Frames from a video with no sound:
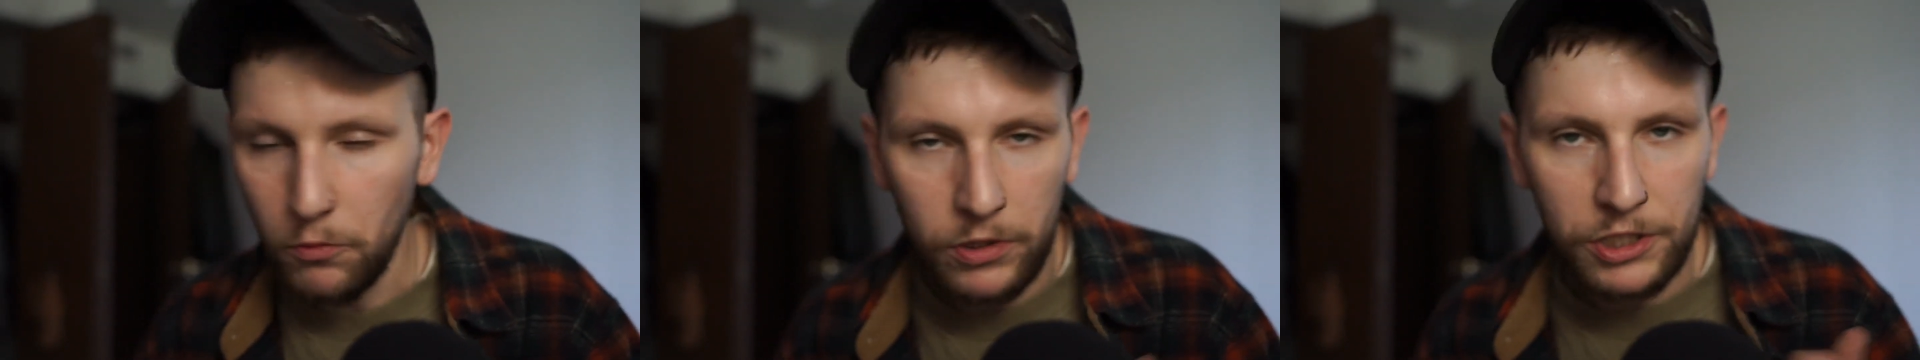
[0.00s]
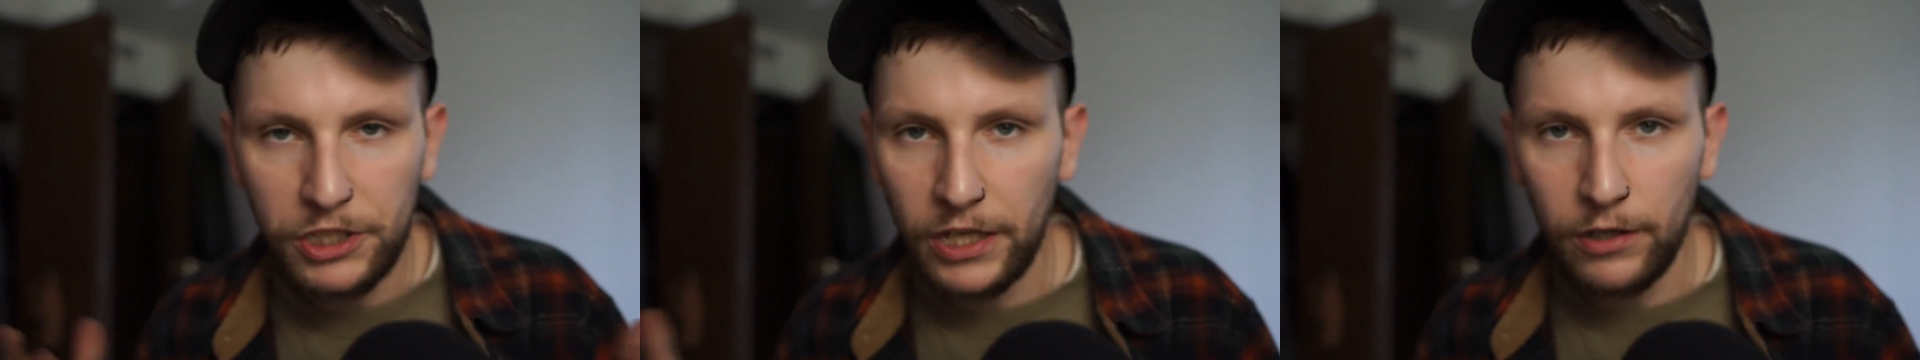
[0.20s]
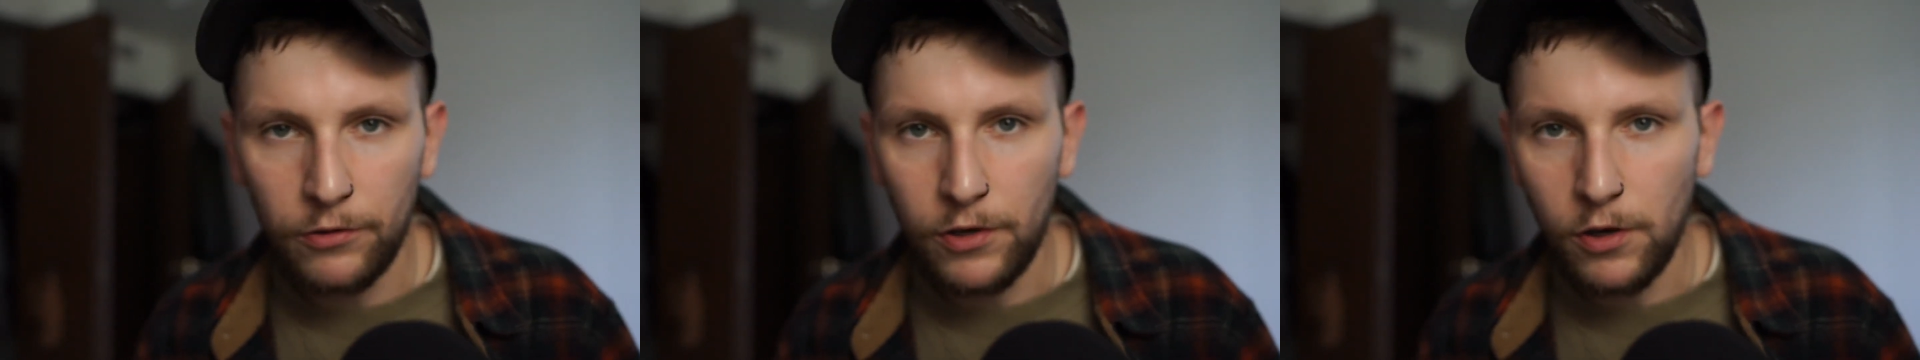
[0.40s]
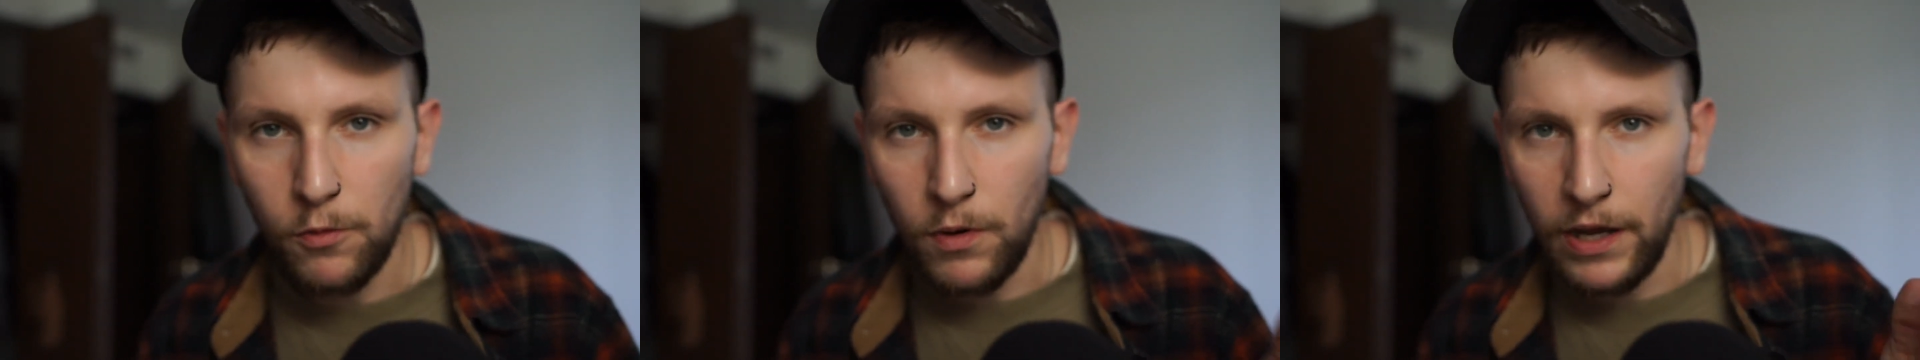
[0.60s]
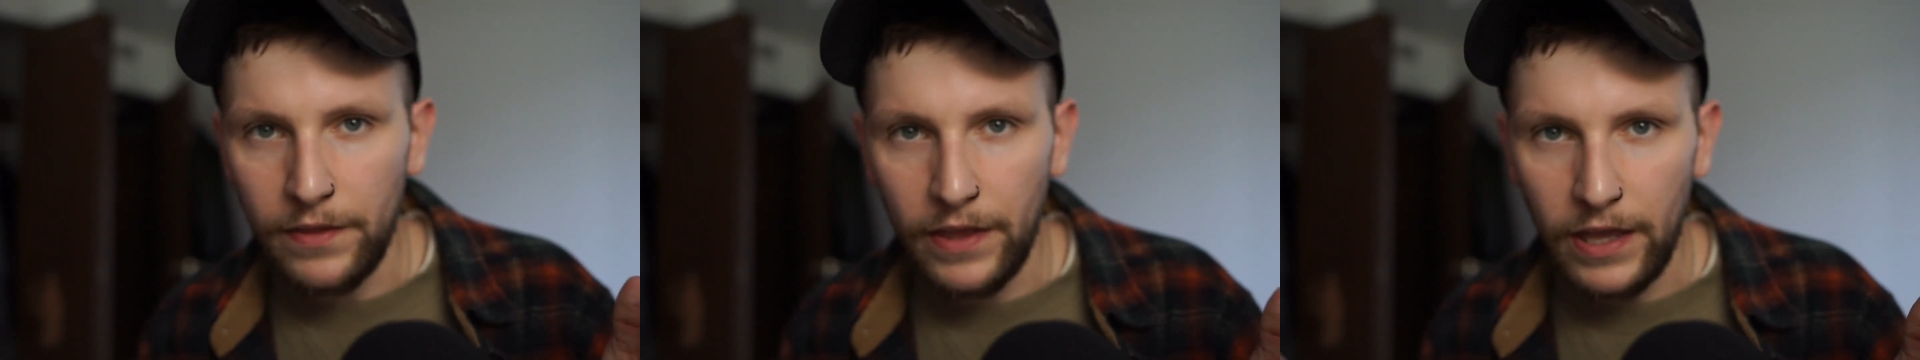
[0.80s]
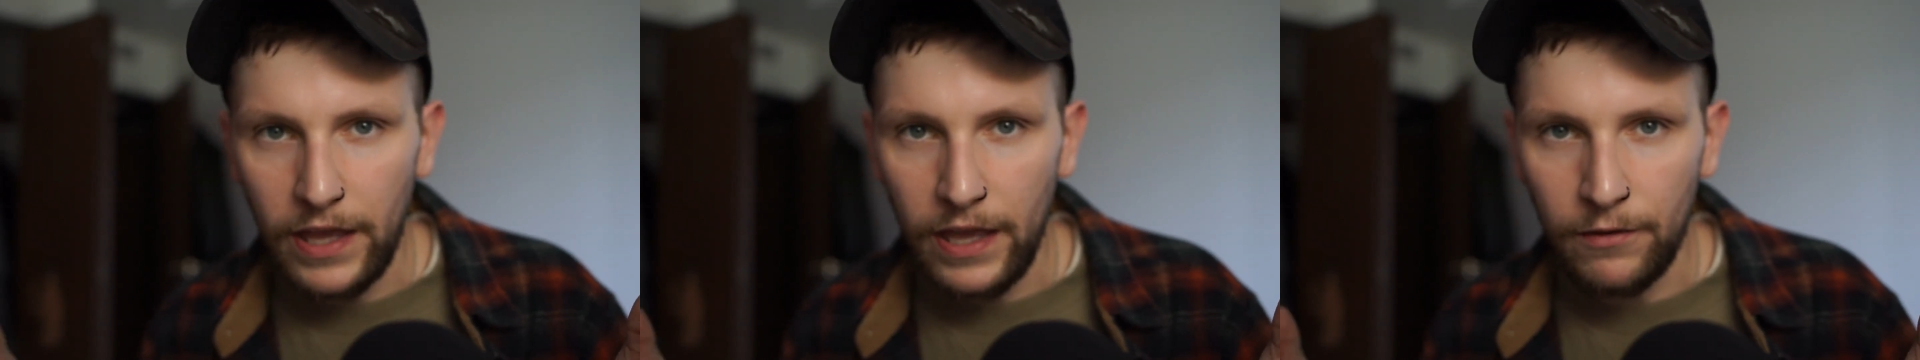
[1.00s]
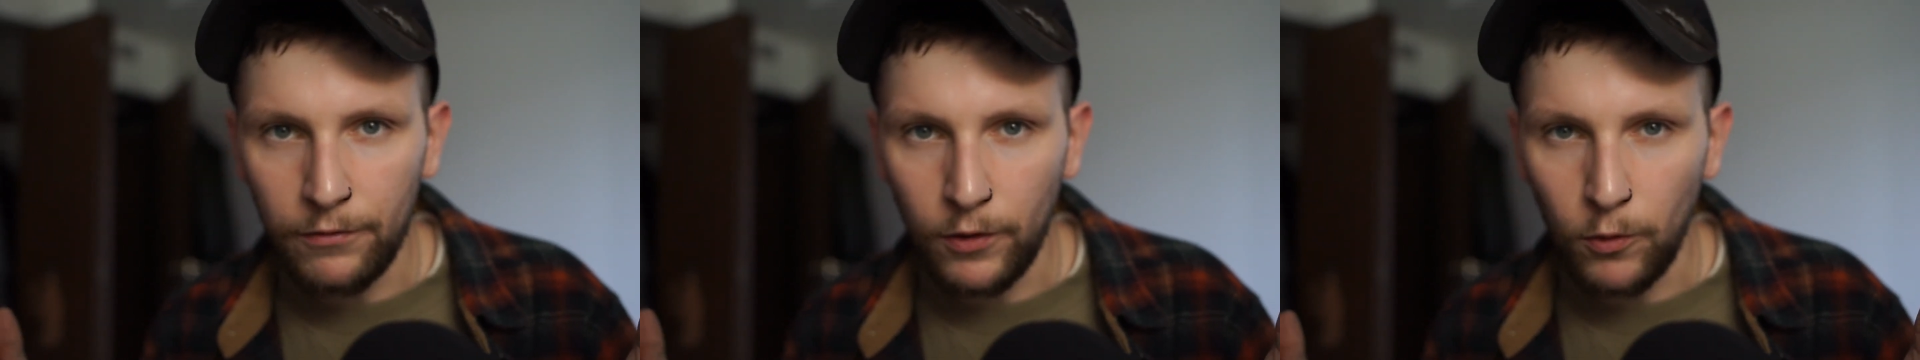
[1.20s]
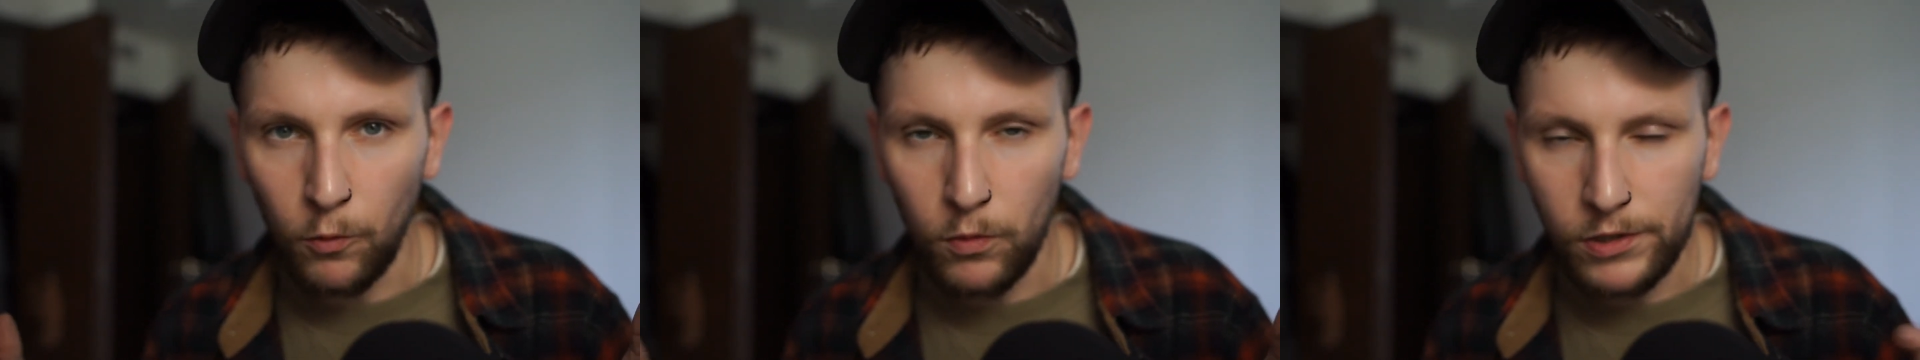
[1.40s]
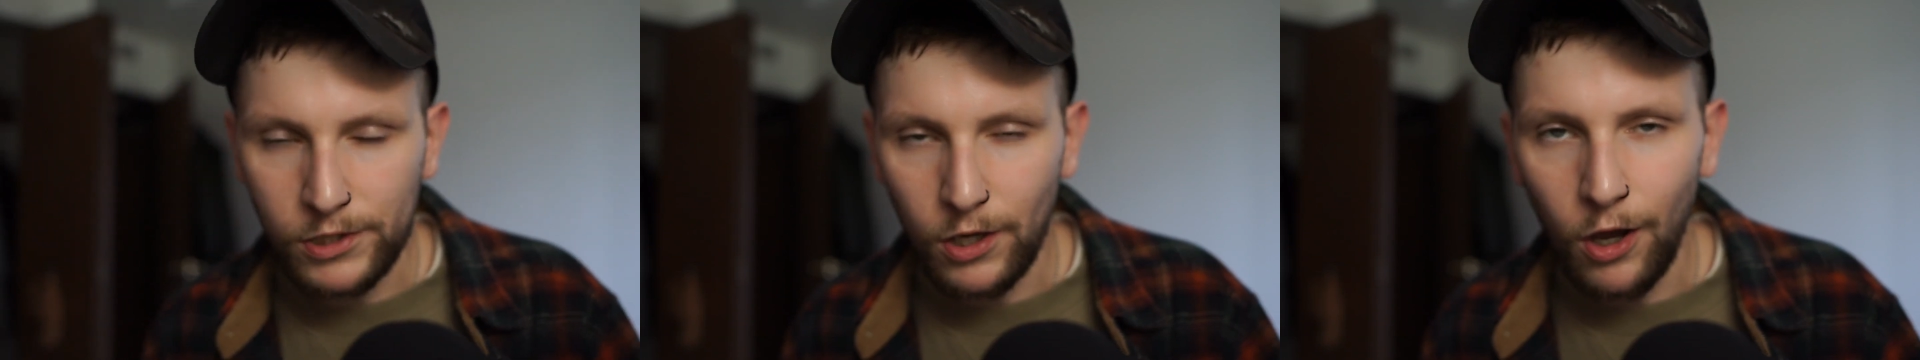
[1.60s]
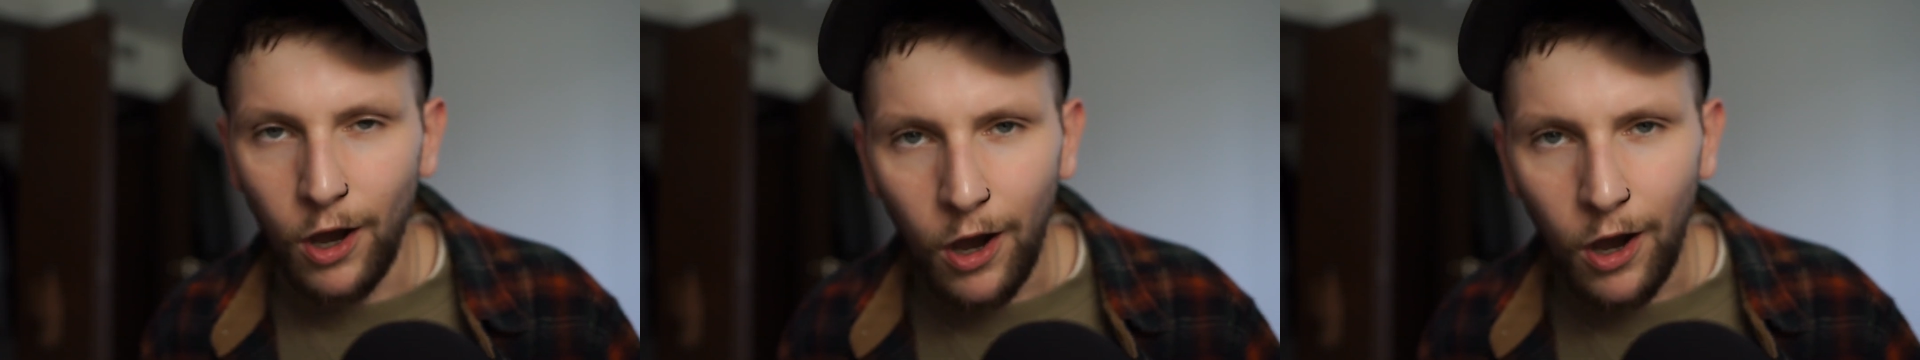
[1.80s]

which I don't know why that ever was